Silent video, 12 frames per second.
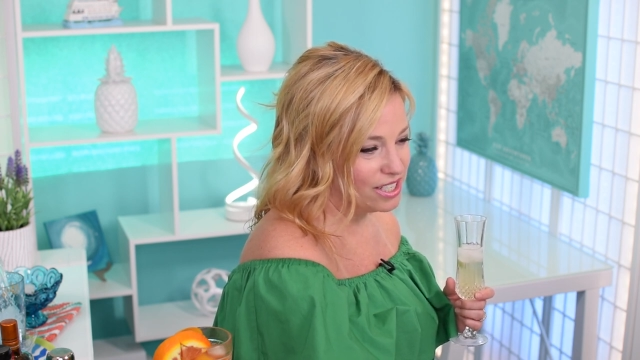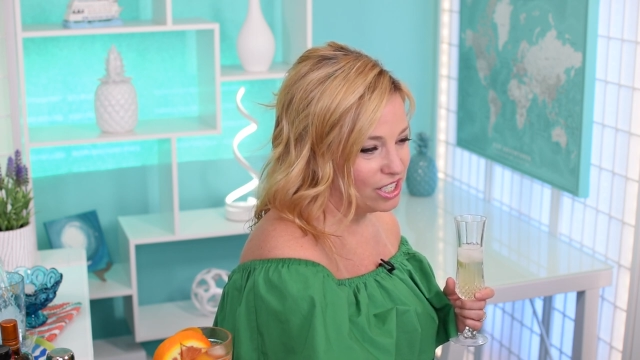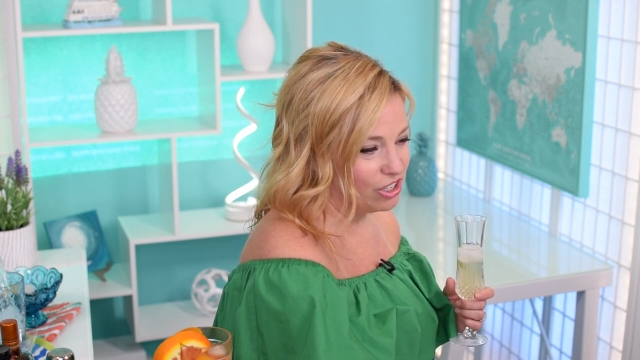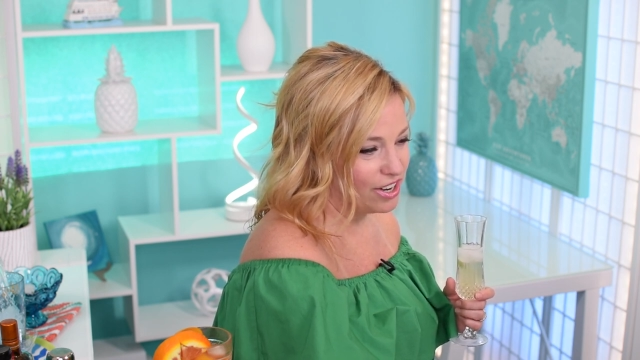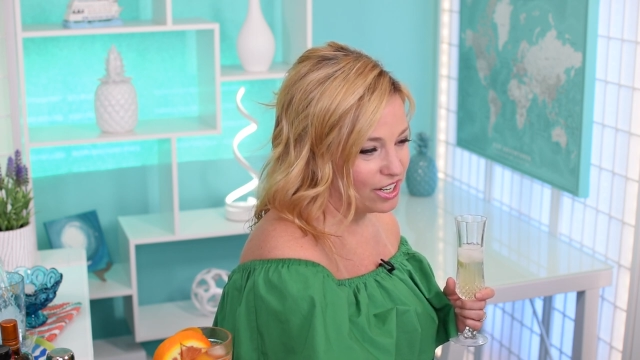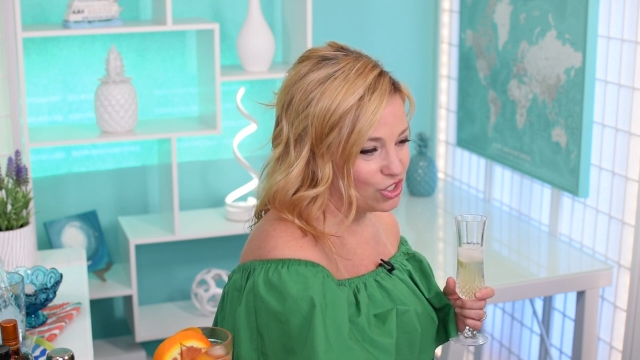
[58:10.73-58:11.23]

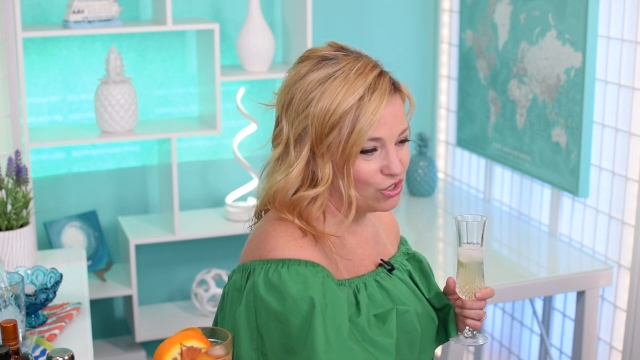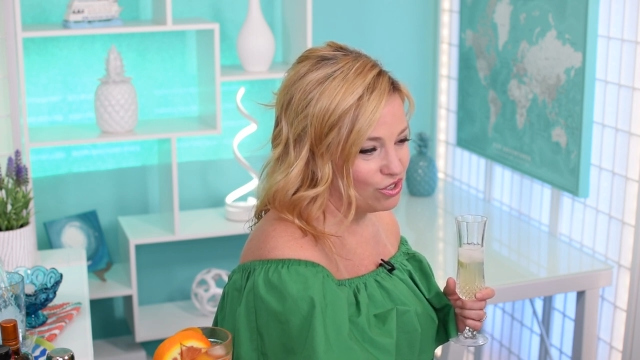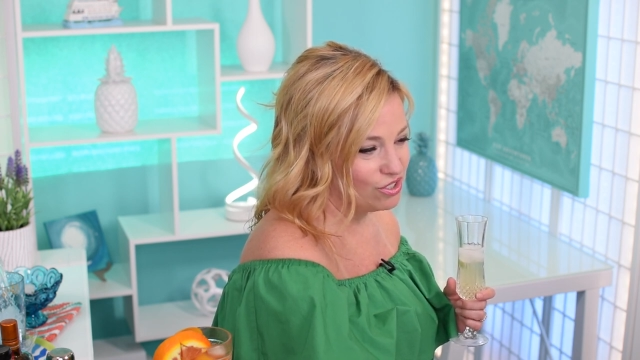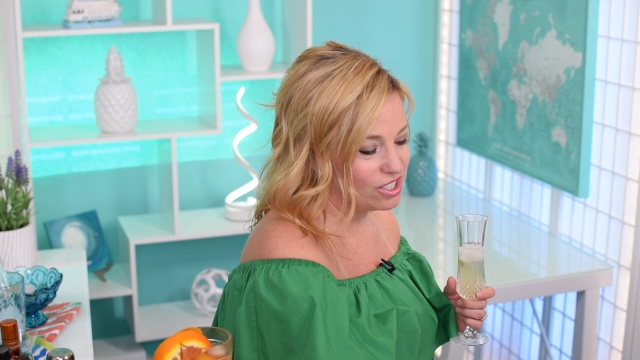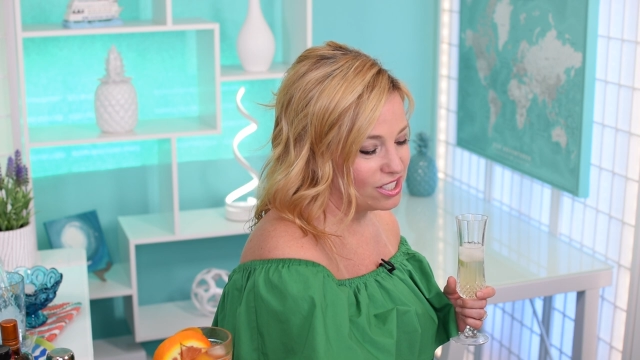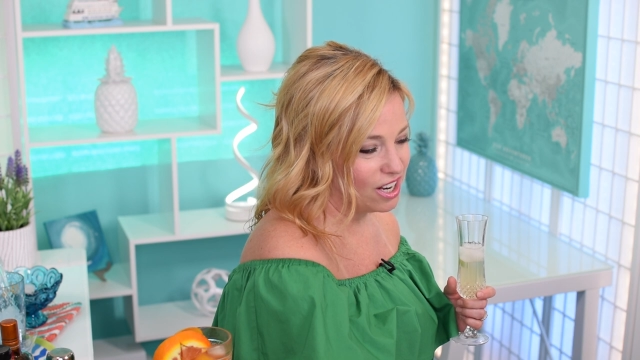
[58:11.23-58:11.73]
Your next
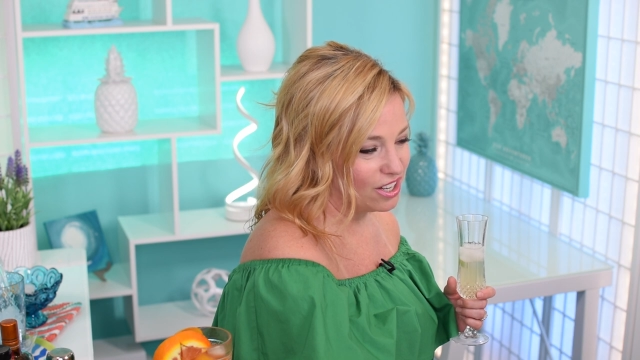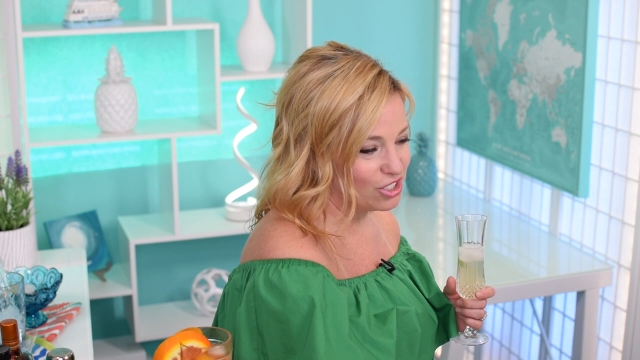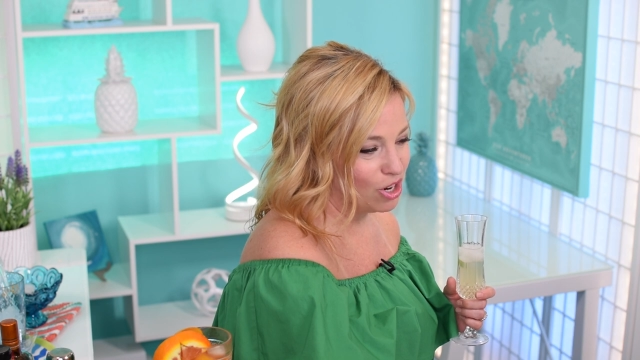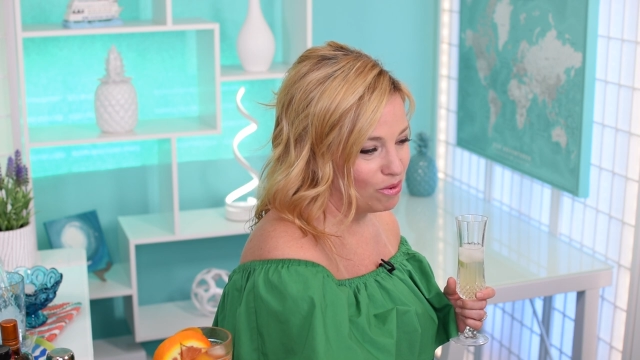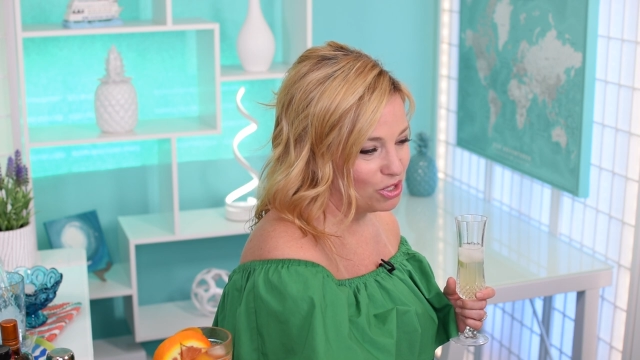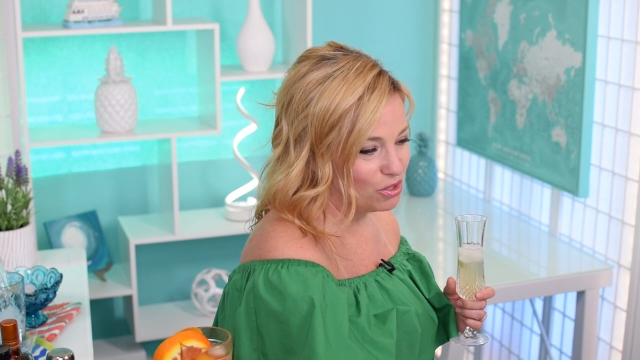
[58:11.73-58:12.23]
cruise is in
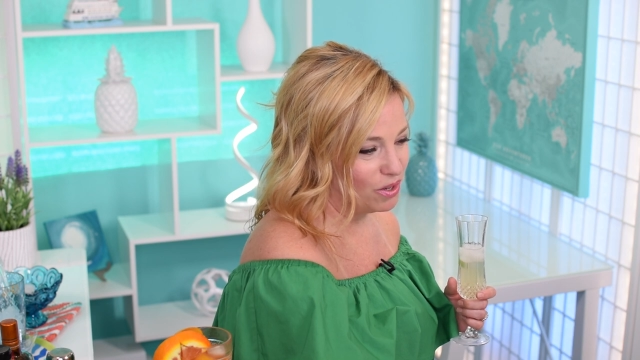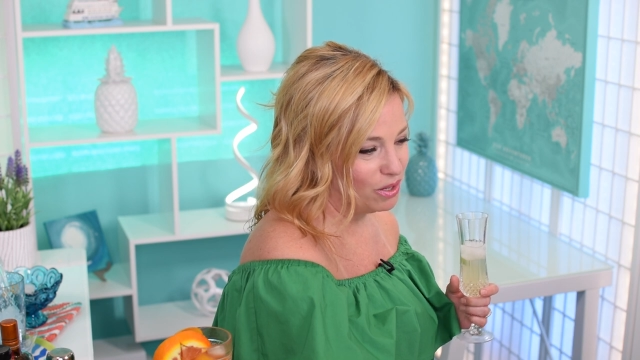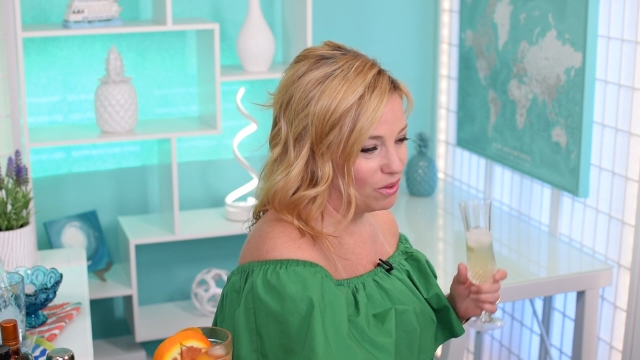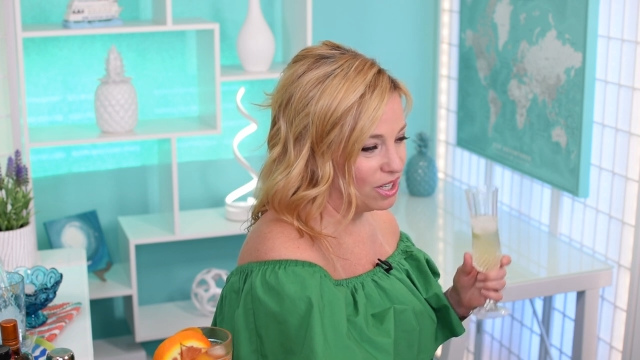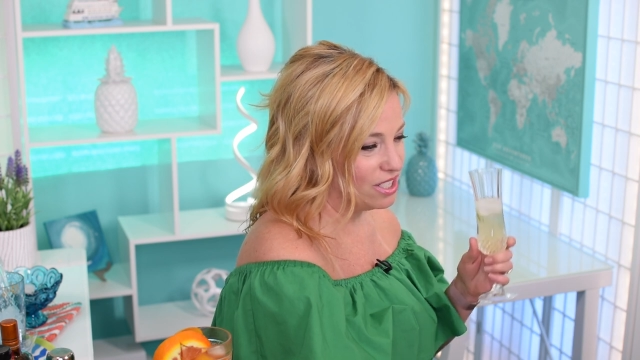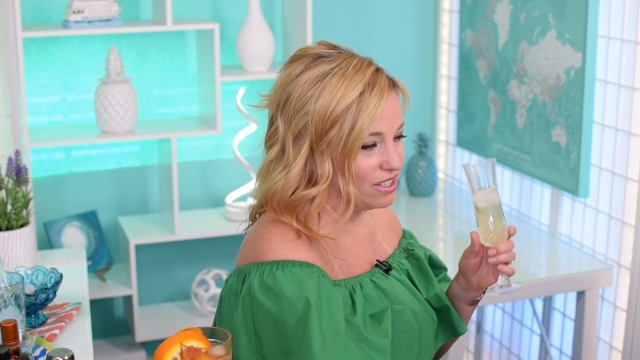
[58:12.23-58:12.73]
October
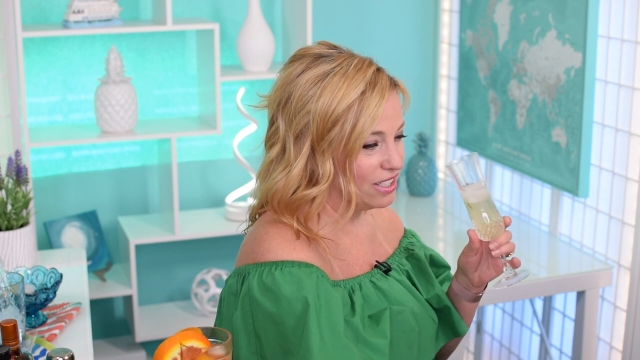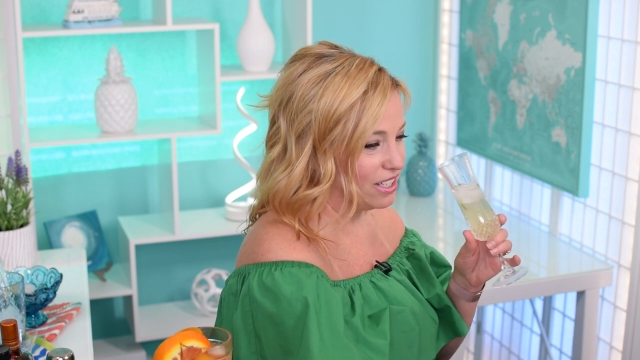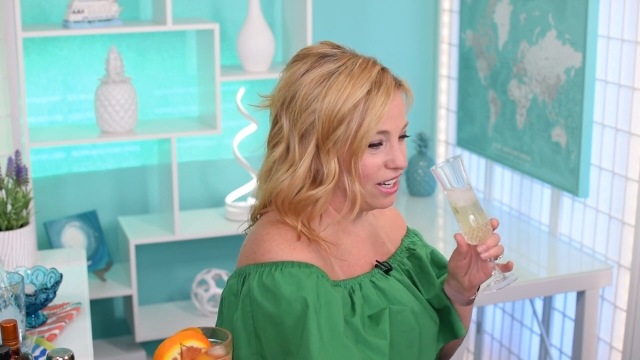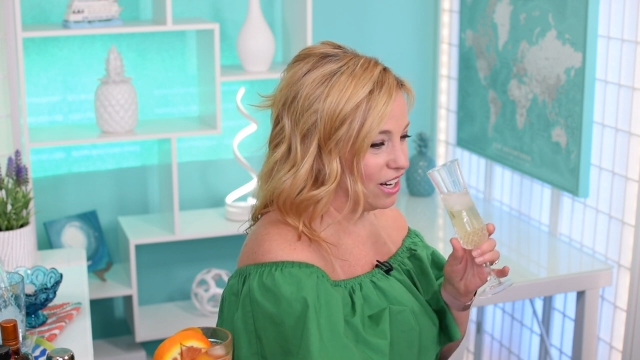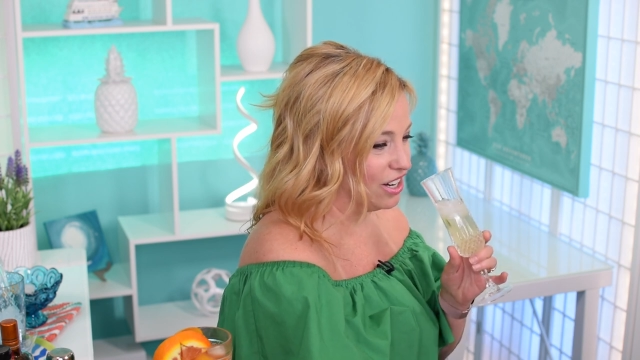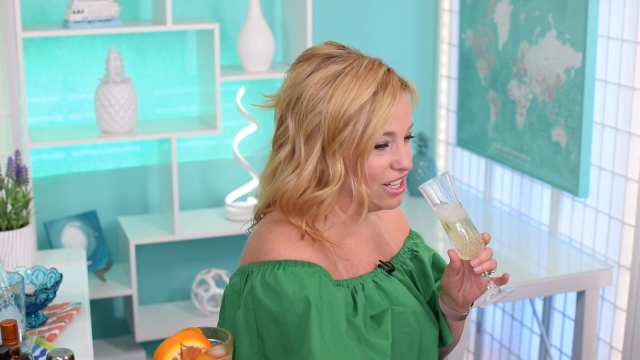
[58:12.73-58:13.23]
21 to the
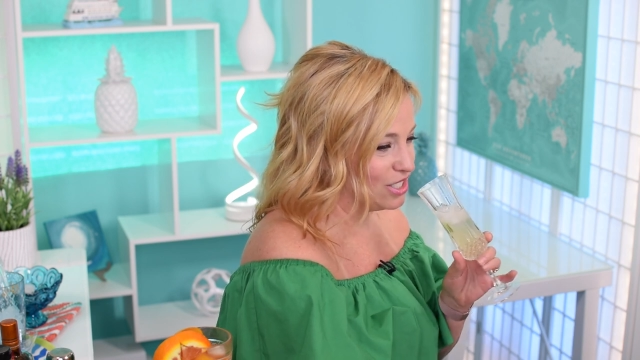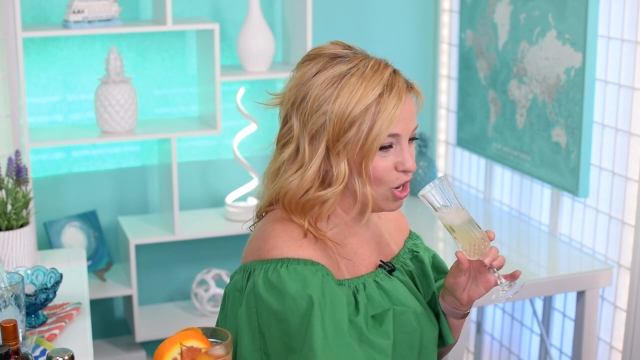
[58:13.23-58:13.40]
Canaries,